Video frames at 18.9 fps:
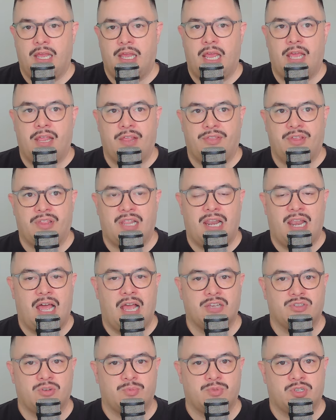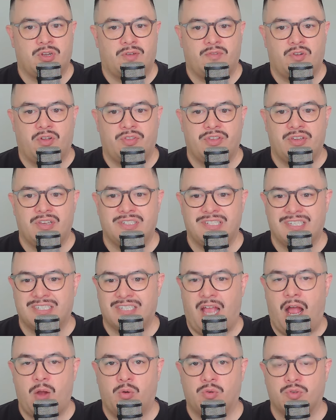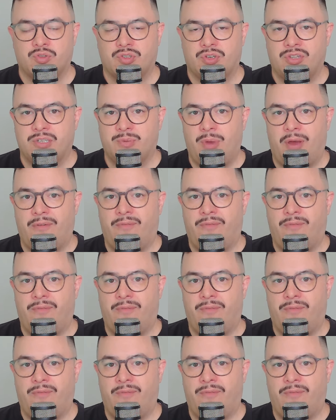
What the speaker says: And I think the last option I've got there is Isako. So there's about